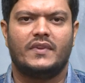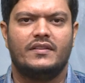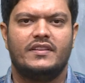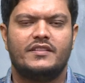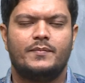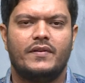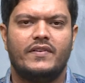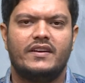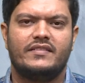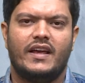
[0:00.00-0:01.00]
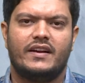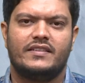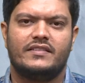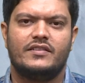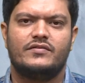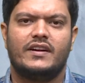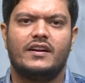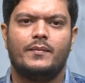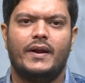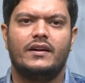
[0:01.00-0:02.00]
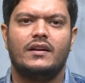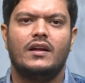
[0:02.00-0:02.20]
This prevents excessive settlement